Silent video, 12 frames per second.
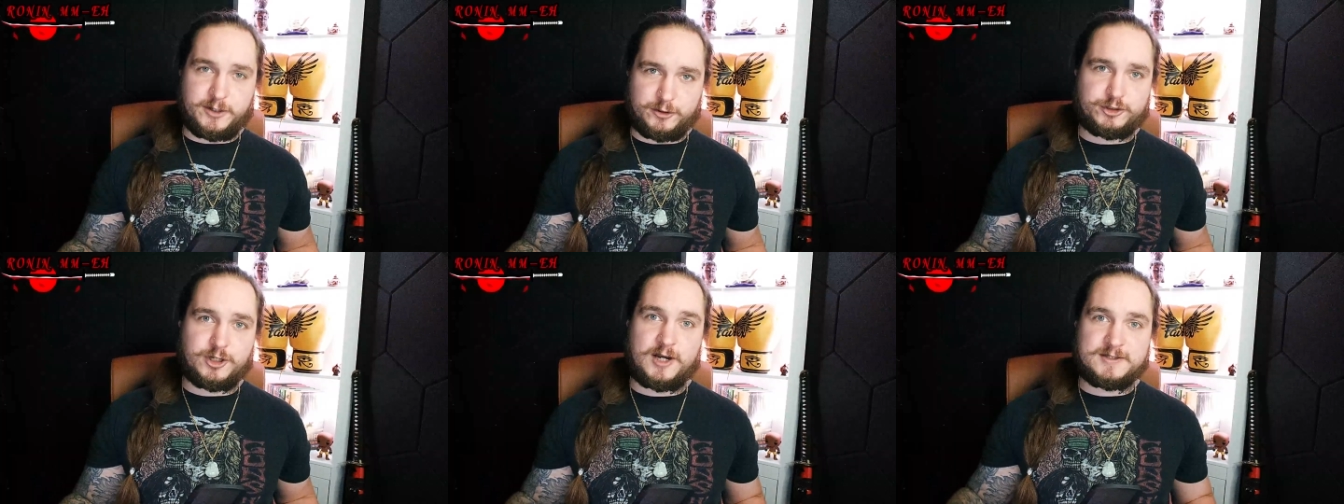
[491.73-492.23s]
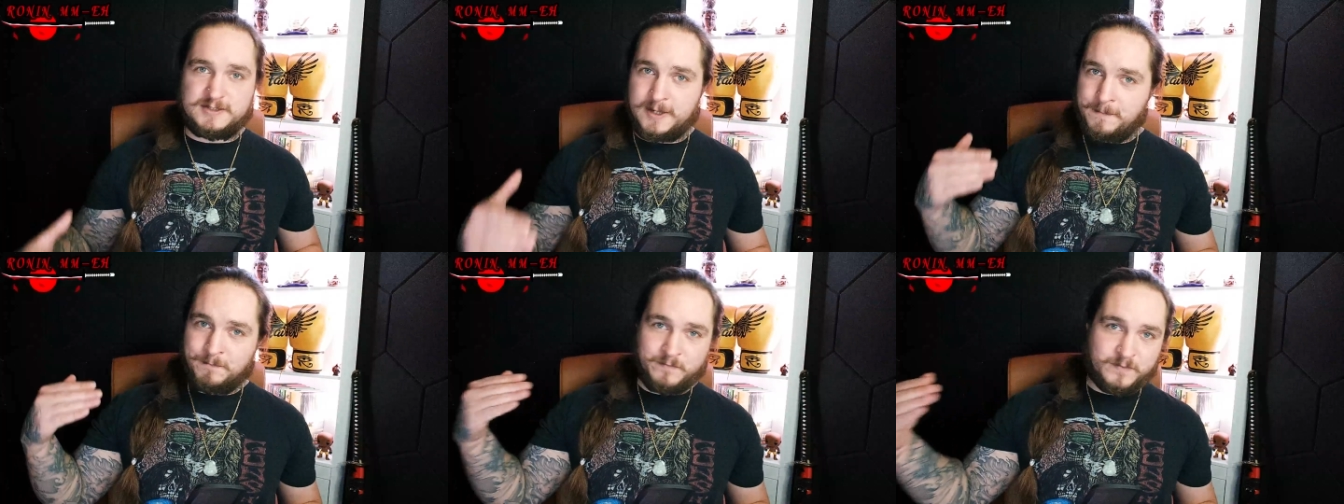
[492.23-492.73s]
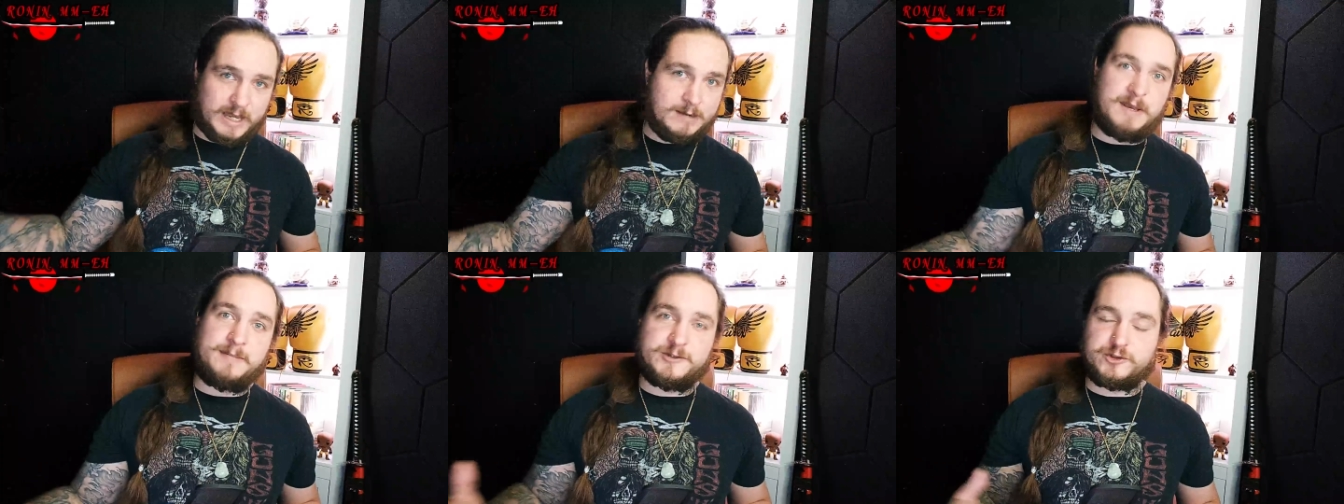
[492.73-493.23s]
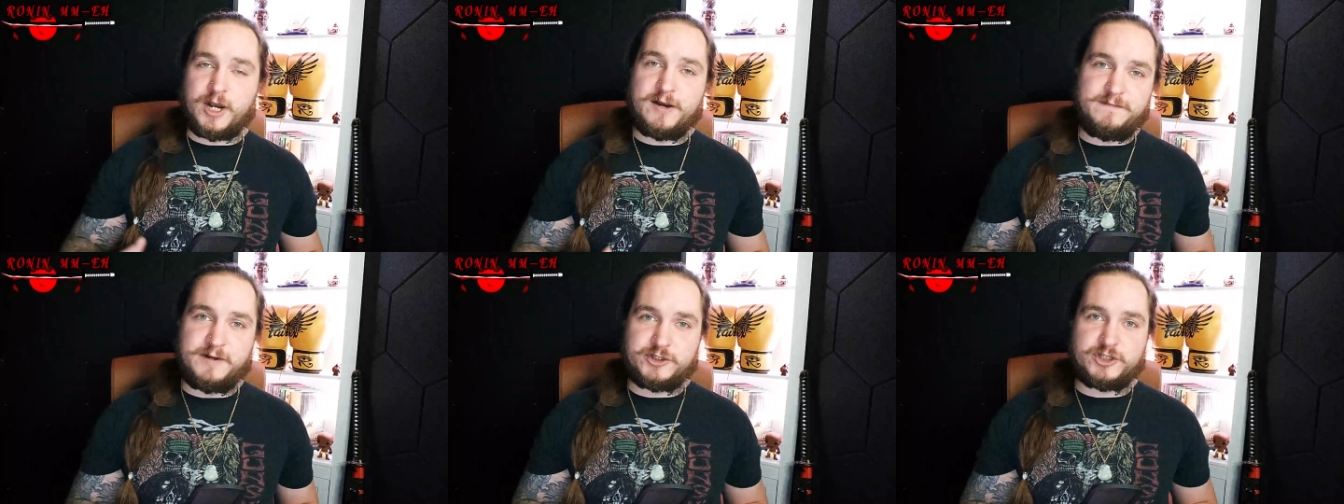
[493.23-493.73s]
your shots and maybe try to
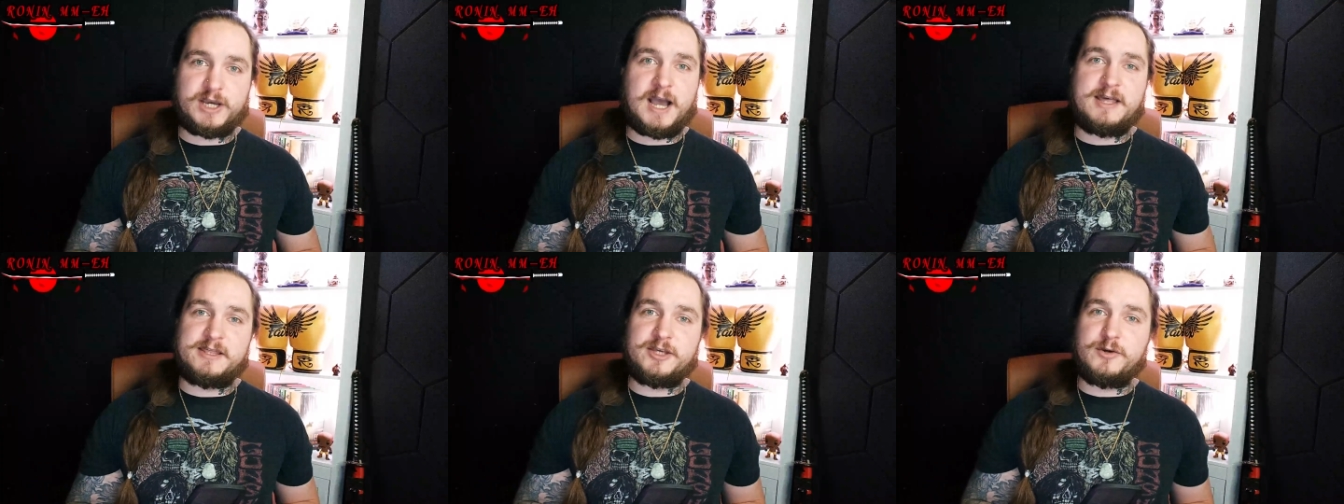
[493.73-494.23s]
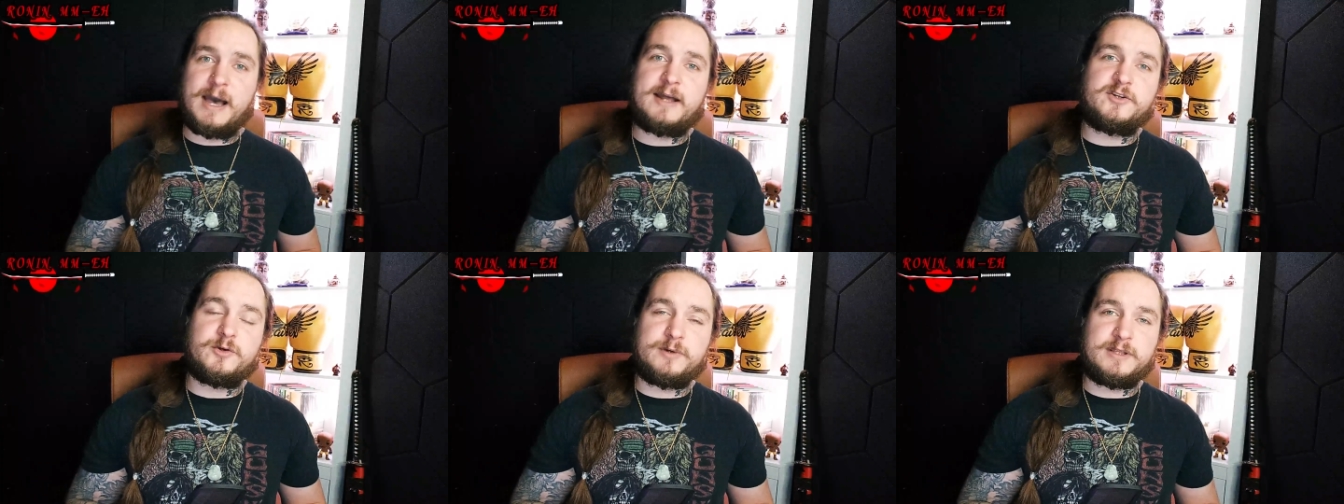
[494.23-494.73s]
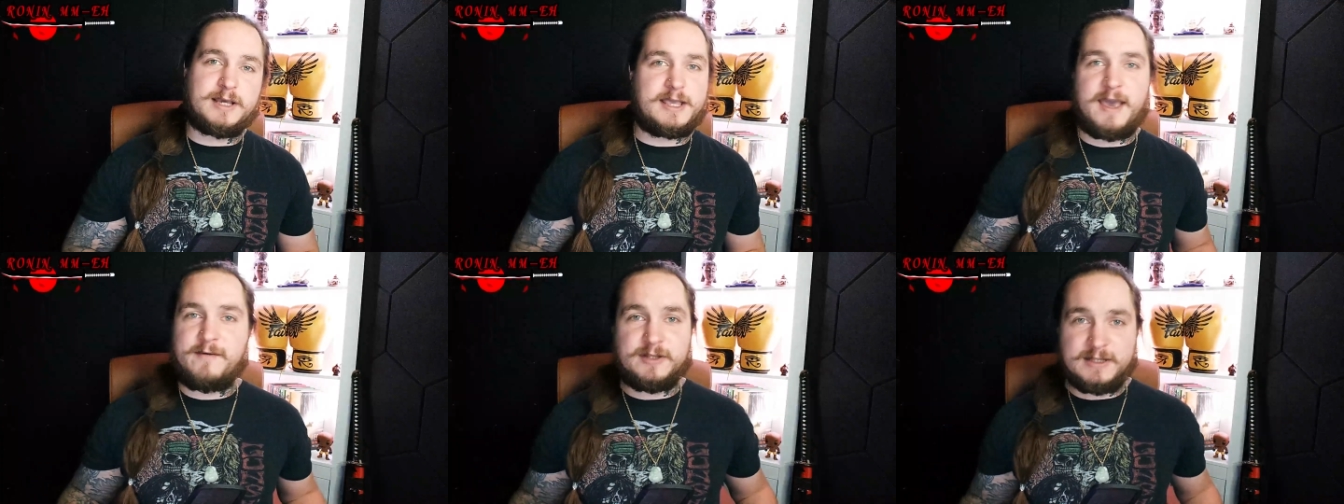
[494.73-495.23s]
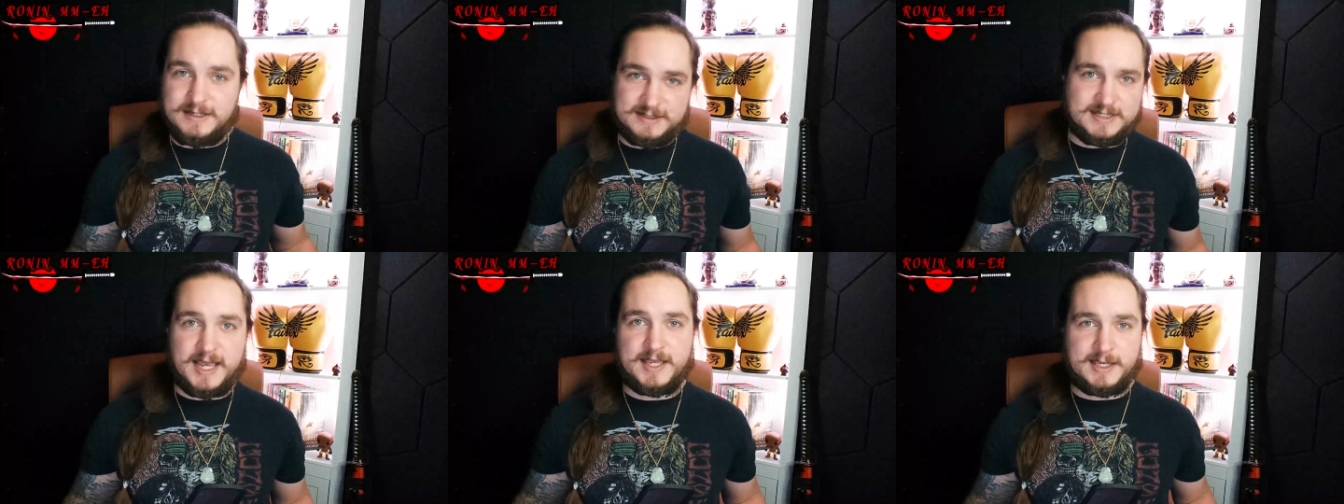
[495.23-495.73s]
finish the guy that you had doing the Kevin Lee
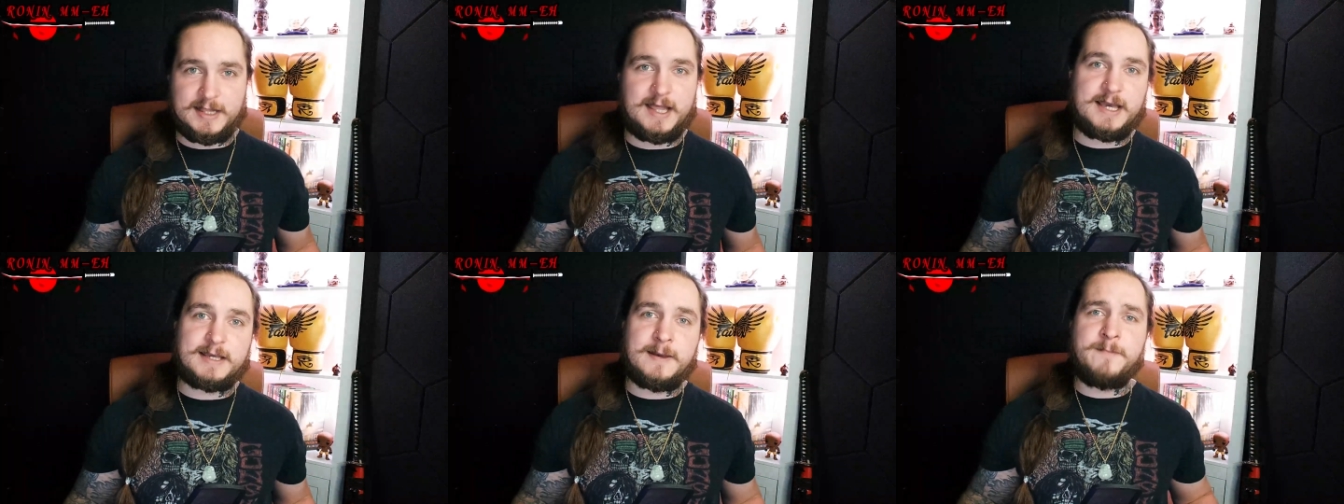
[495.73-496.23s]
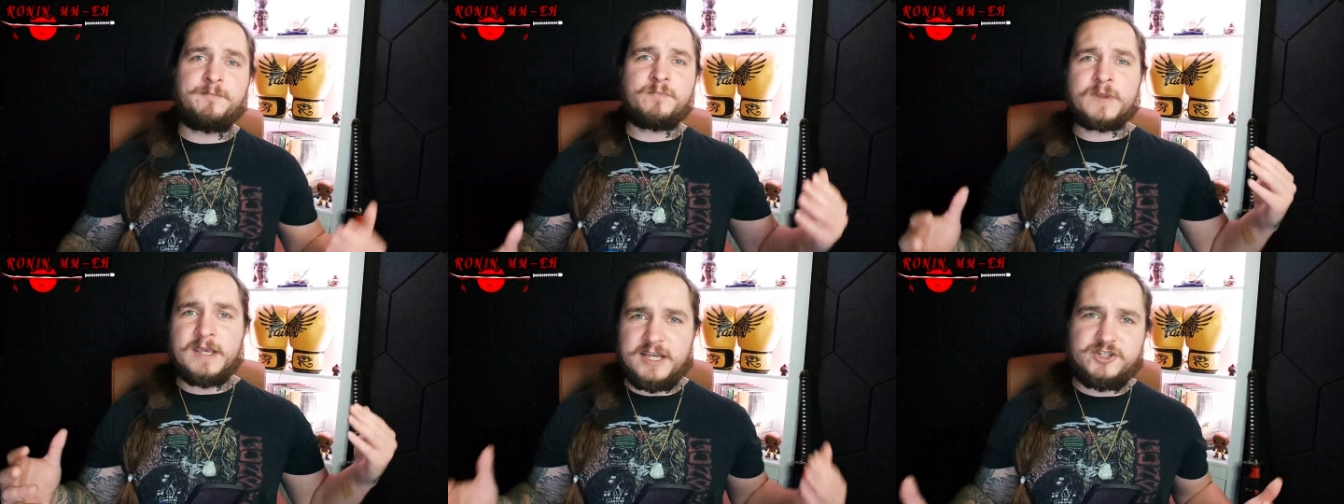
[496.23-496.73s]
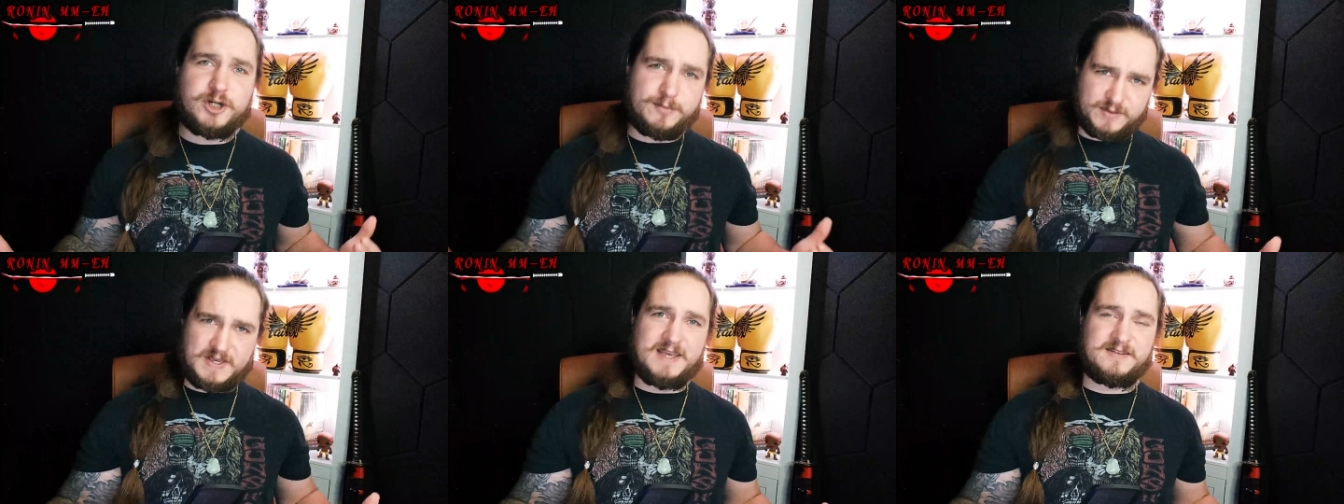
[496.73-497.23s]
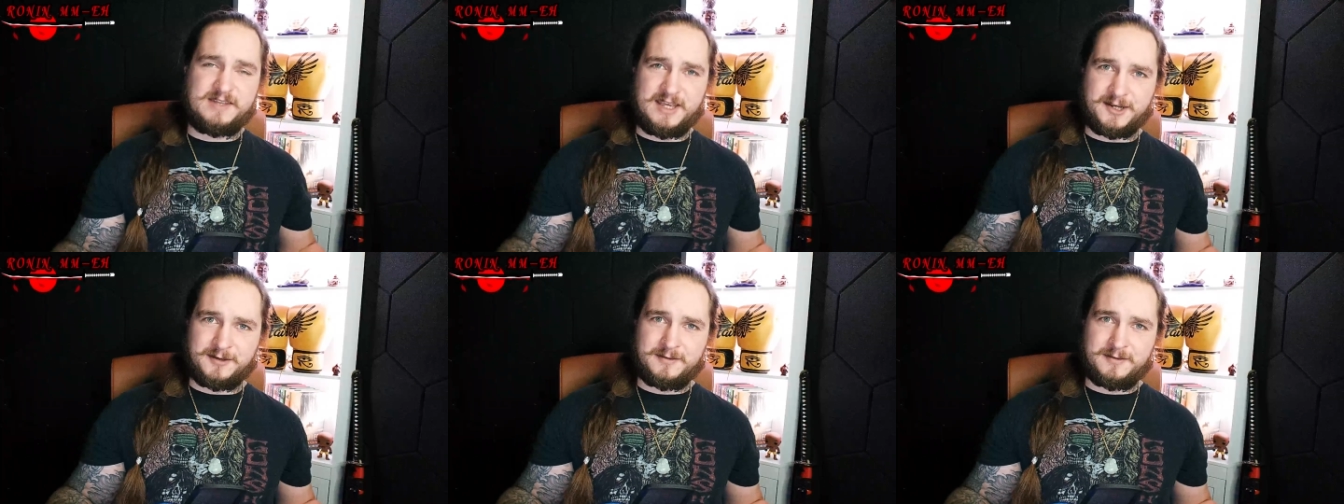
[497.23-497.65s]
stanky leg, he jumped guillotine.